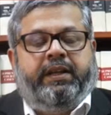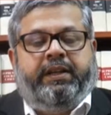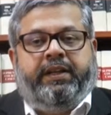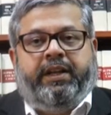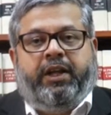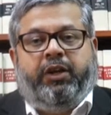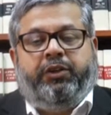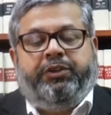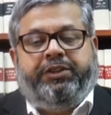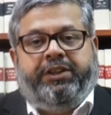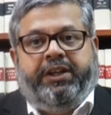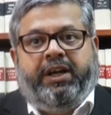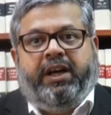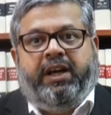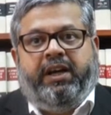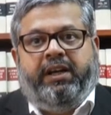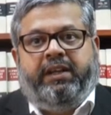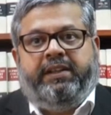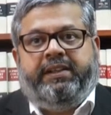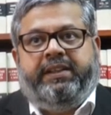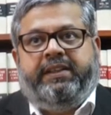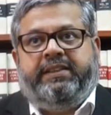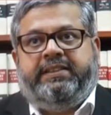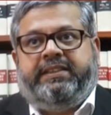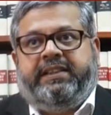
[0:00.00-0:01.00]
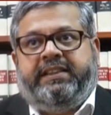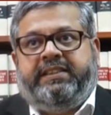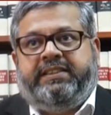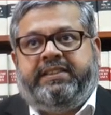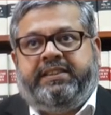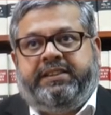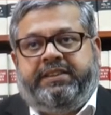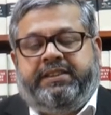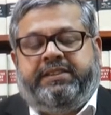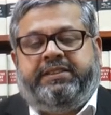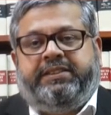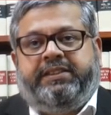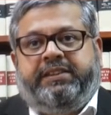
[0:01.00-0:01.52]
Now, here is a
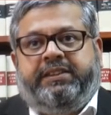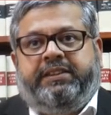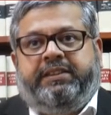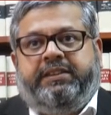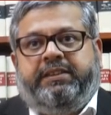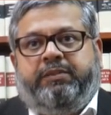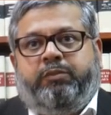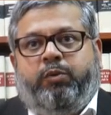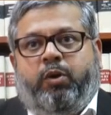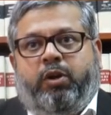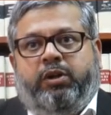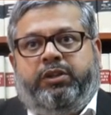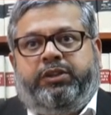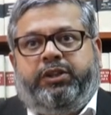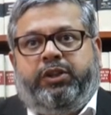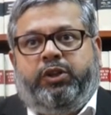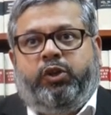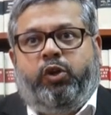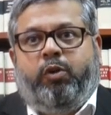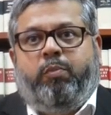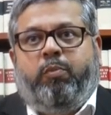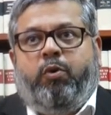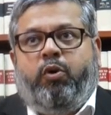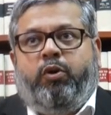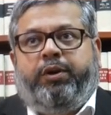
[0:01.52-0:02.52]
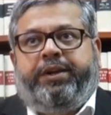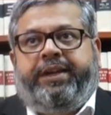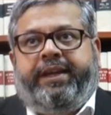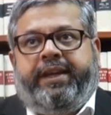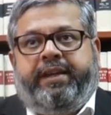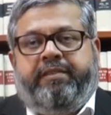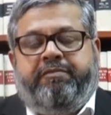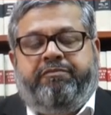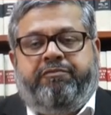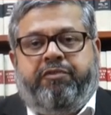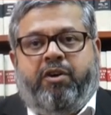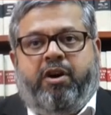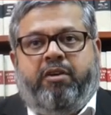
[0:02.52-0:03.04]
citizen, Walter Lobo,
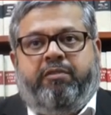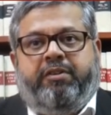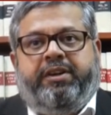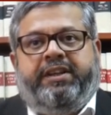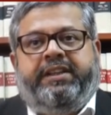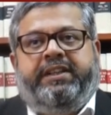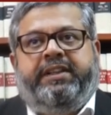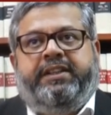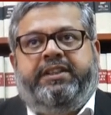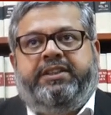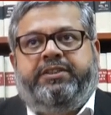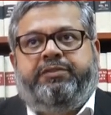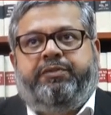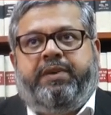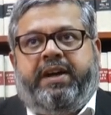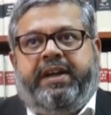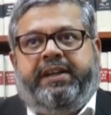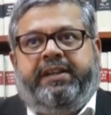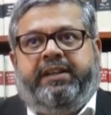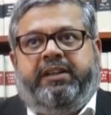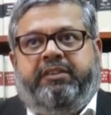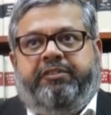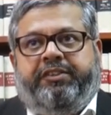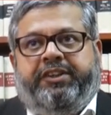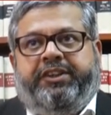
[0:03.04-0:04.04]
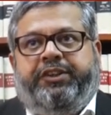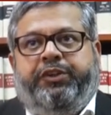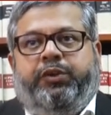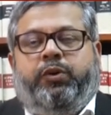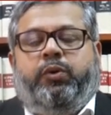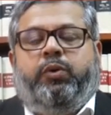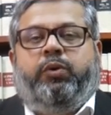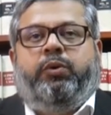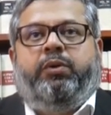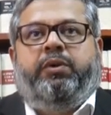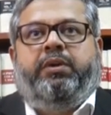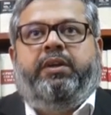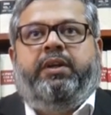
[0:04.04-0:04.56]
came forward in his viral
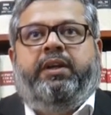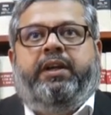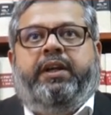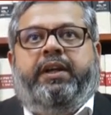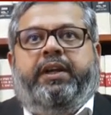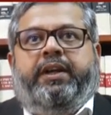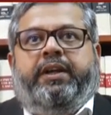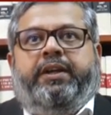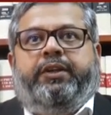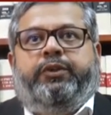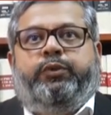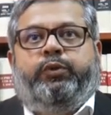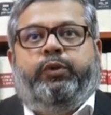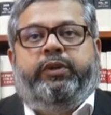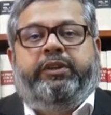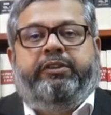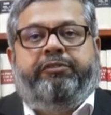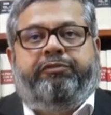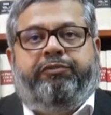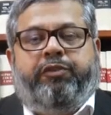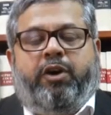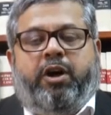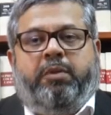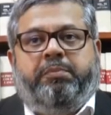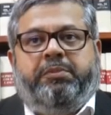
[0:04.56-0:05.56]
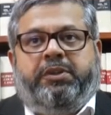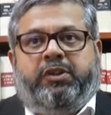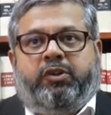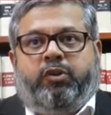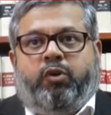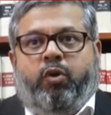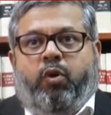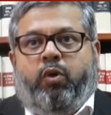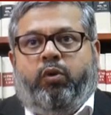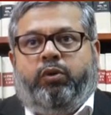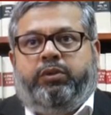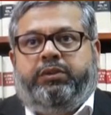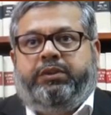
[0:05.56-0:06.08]
video to inform the
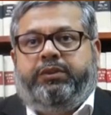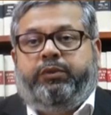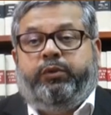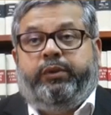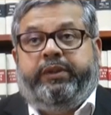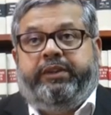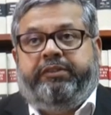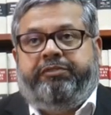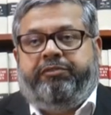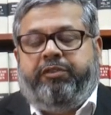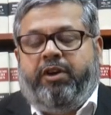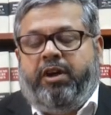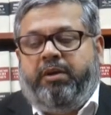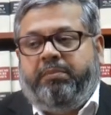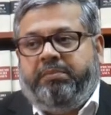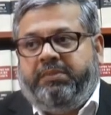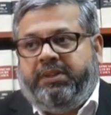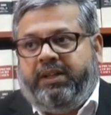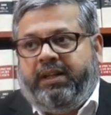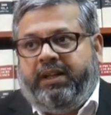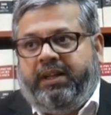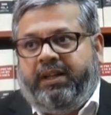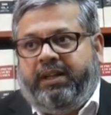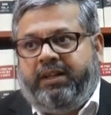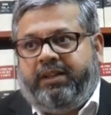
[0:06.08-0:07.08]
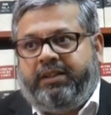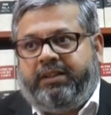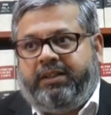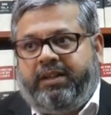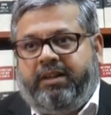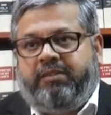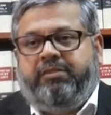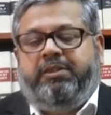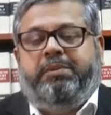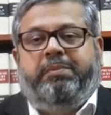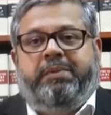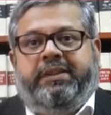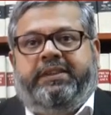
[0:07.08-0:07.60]
court, to inform the
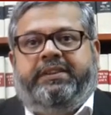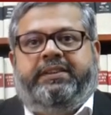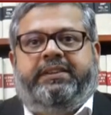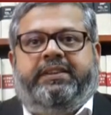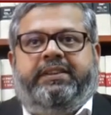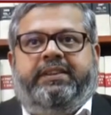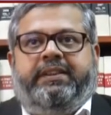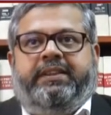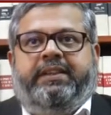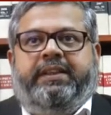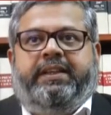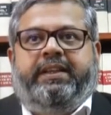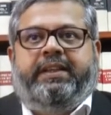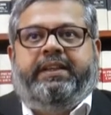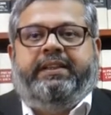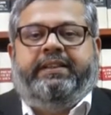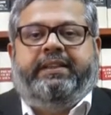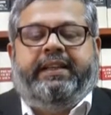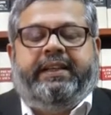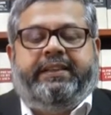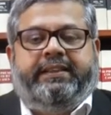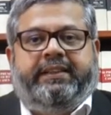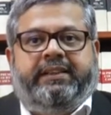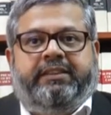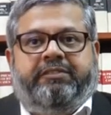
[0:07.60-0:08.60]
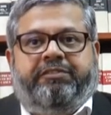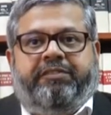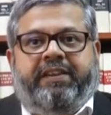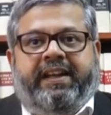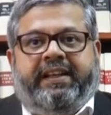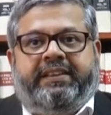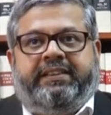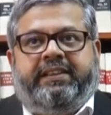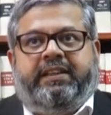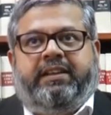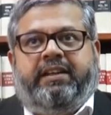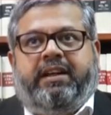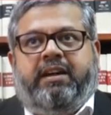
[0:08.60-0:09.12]
government that in
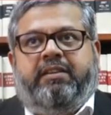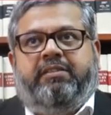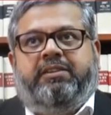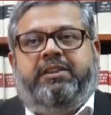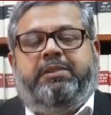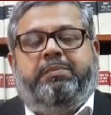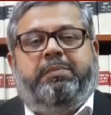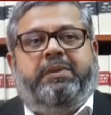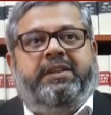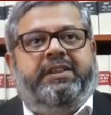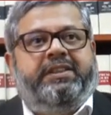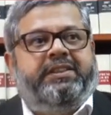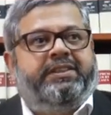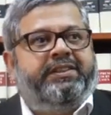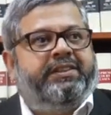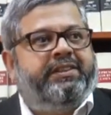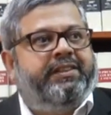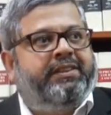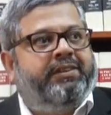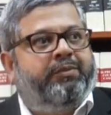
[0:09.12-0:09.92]
fact the government